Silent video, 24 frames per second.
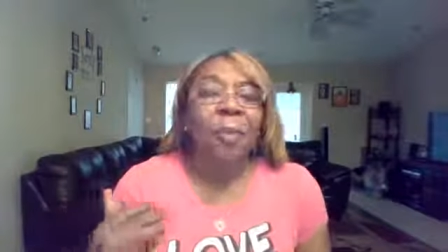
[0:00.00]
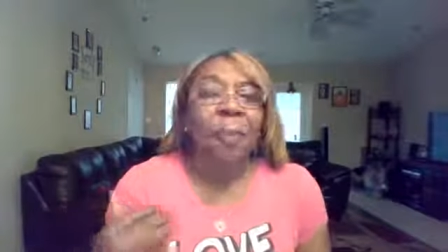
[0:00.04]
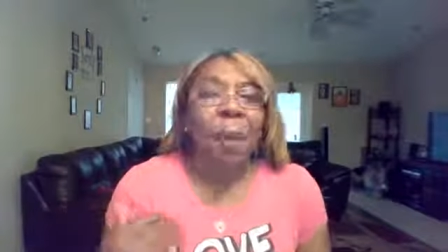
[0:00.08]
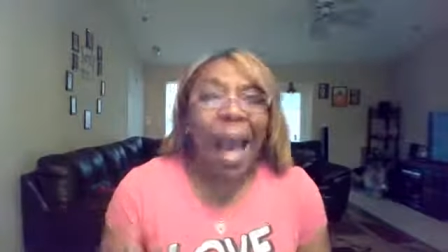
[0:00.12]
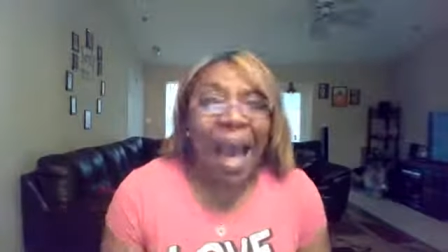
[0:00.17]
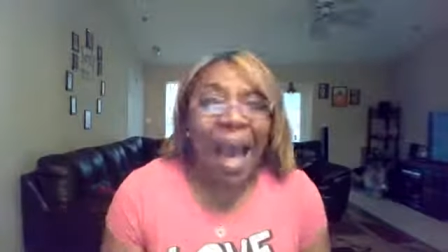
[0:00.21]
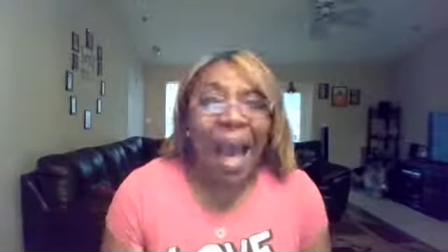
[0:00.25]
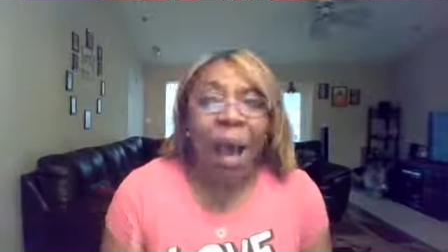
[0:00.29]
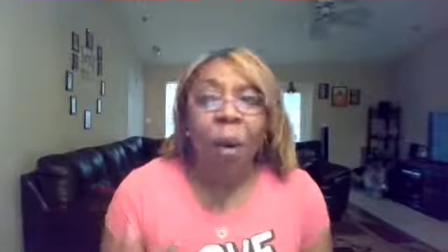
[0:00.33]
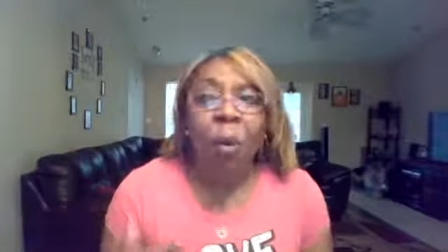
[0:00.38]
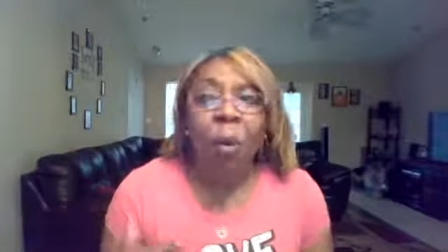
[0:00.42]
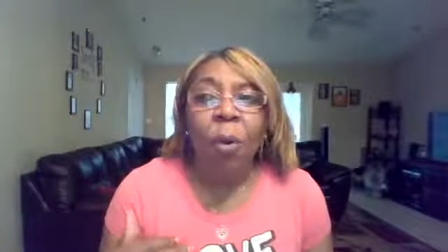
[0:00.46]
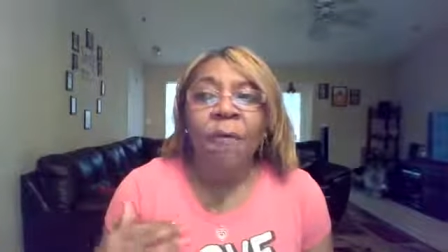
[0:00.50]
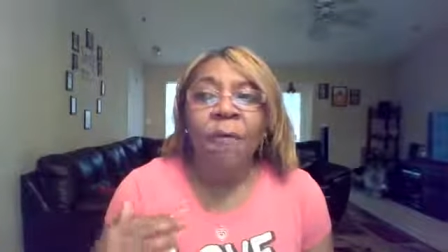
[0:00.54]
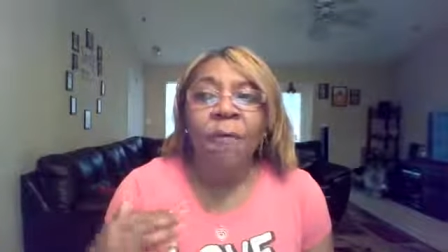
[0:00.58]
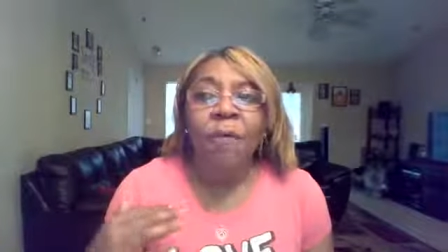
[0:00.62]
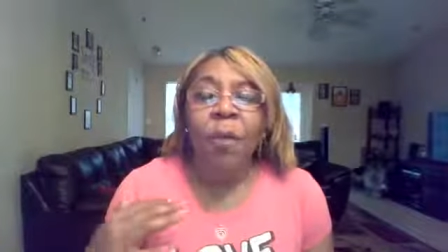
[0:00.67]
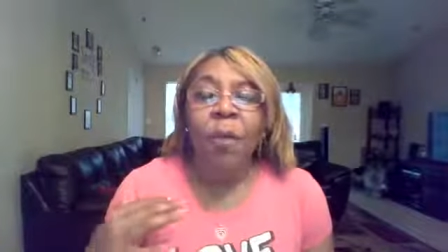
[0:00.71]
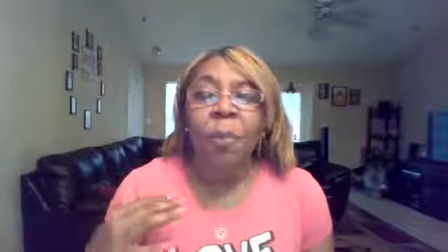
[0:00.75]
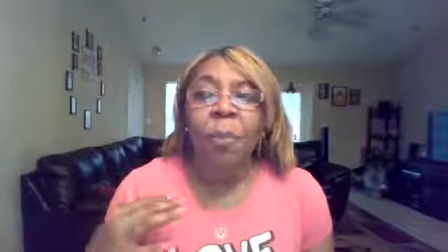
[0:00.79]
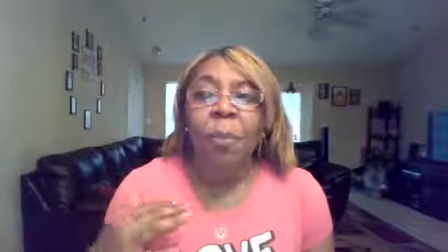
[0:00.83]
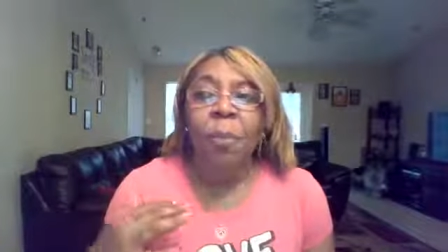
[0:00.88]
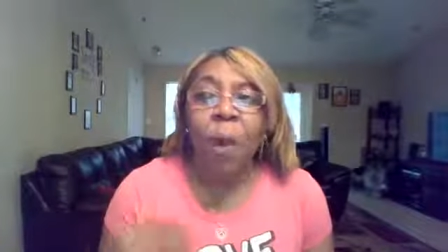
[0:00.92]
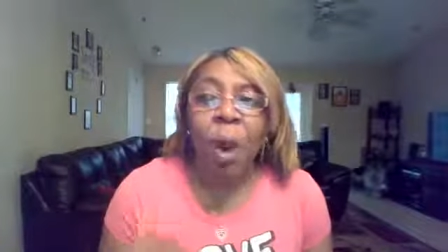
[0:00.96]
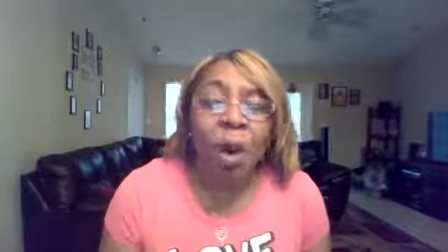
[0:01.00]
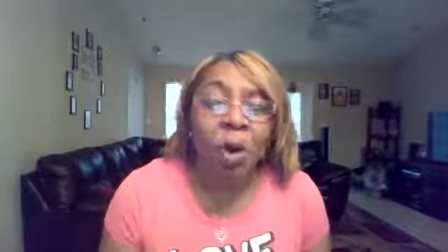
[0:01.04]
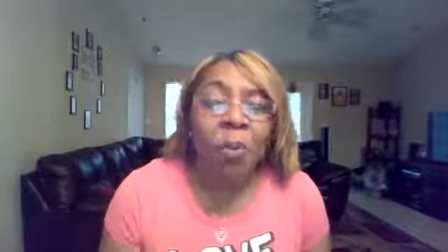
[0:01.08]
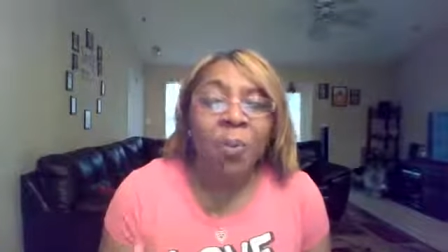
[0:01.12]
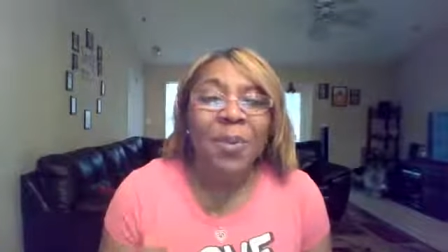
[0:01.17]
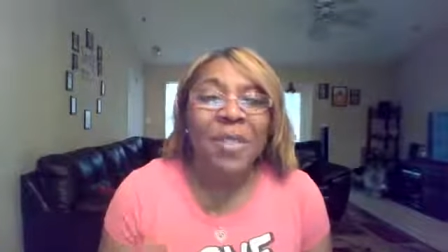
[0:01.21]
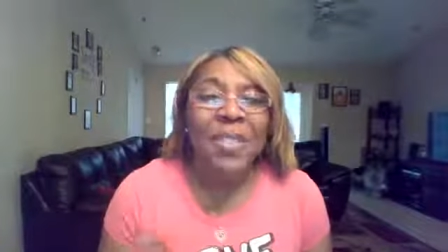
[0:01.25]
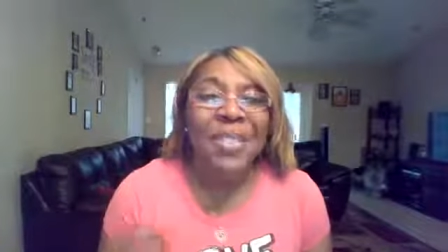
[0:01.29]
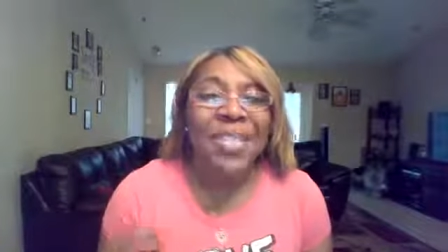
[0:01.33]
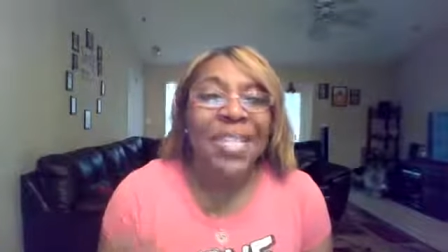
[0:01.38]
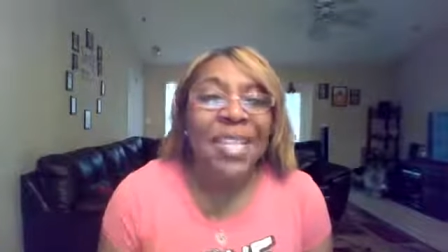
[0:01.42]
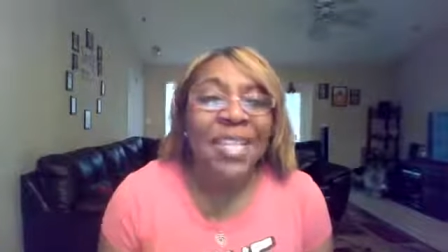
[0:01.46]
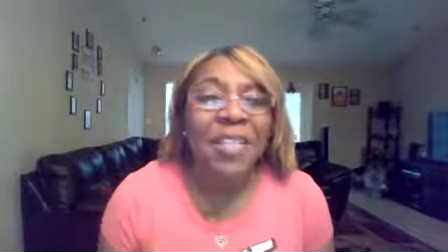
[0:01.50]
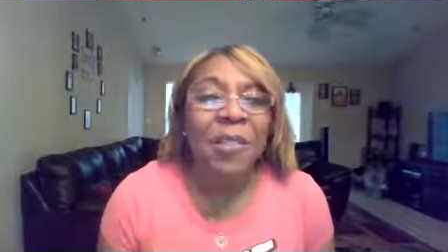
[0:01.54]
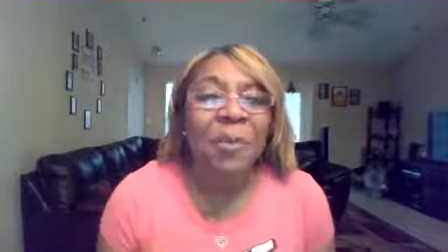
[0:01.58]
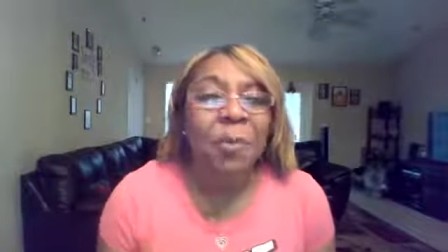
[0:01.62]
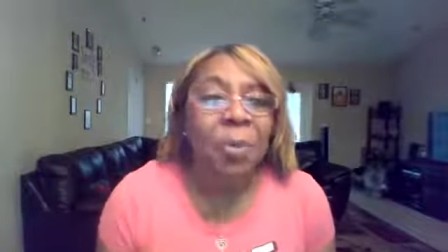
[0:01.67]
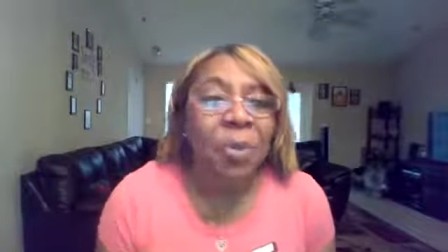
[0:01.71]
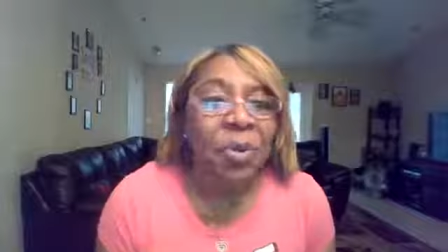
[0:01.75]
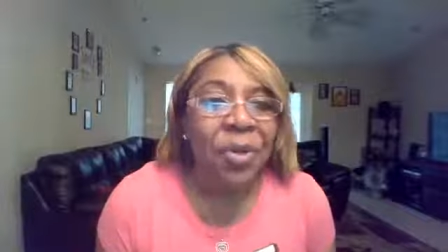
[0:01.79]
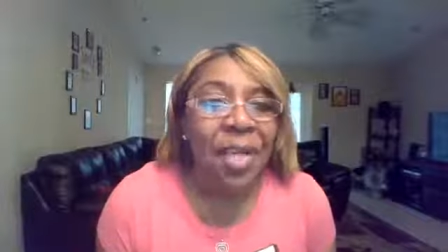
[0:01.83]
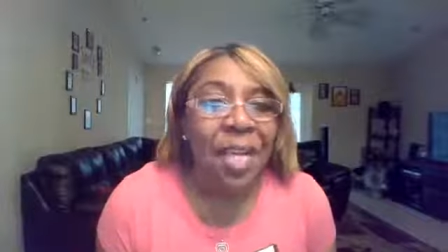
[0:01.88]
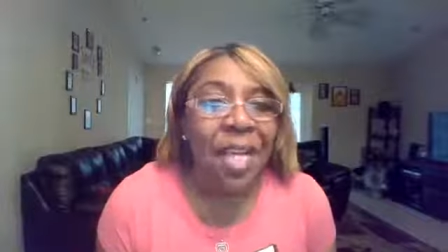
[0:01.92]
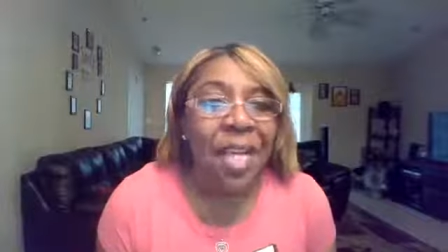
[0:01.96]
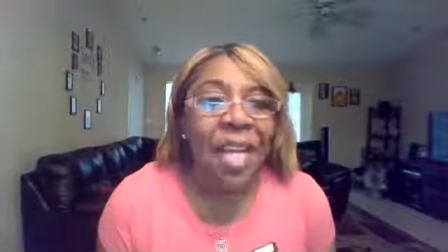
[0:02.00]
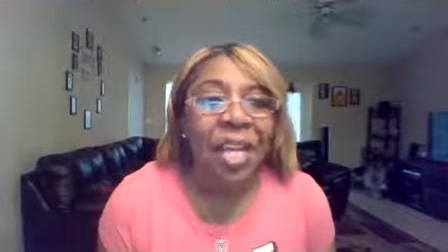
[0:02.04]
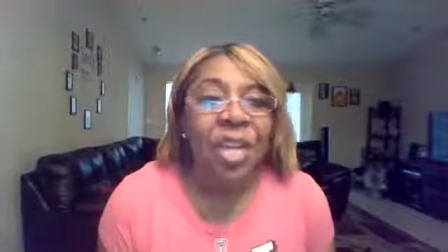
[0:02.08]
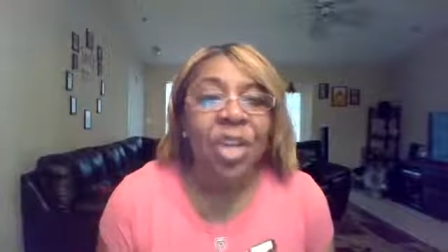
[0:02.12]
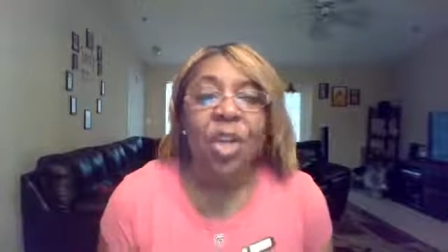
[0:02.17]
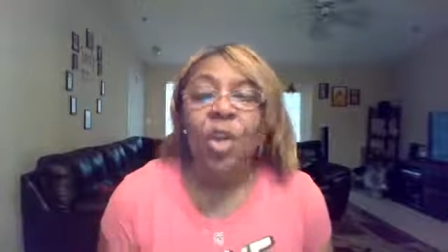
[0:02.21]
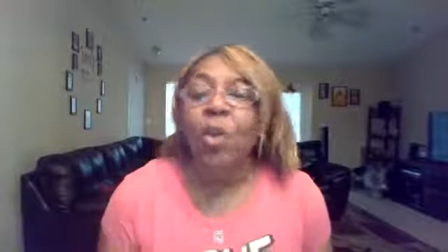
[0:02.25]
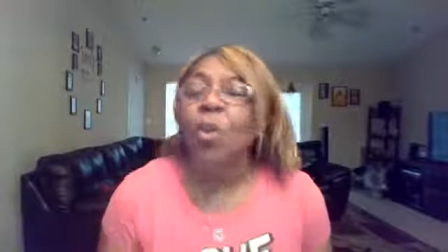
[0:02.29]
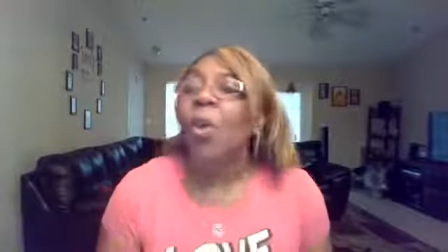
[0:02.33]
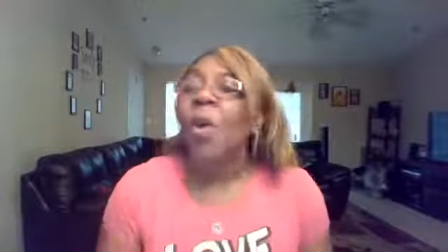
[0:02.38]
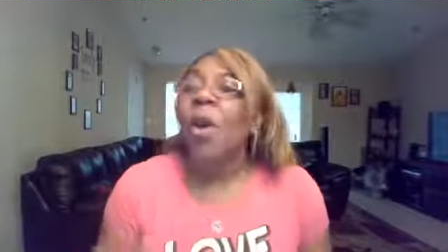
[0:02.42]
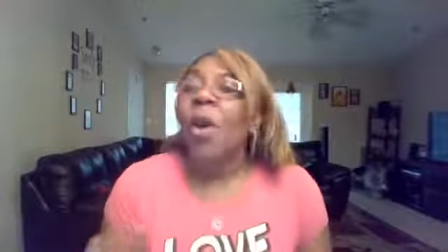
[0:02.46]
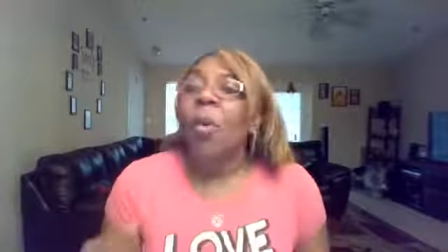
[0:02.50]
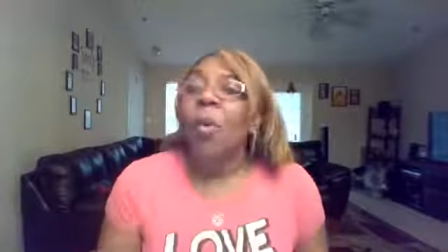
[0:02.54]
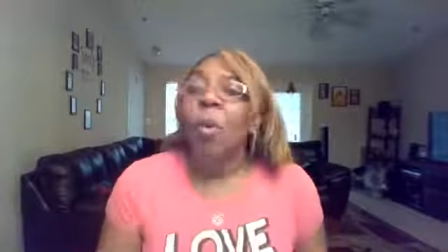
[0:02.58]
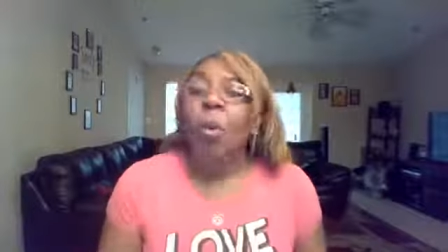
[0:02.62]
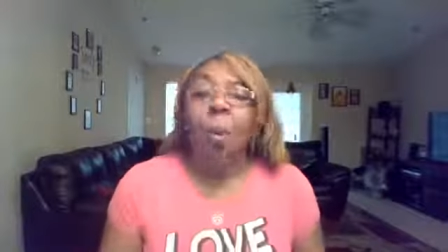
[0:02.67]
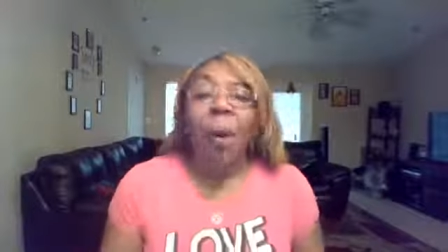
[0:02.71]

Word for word: the powerful purpose He's put in you.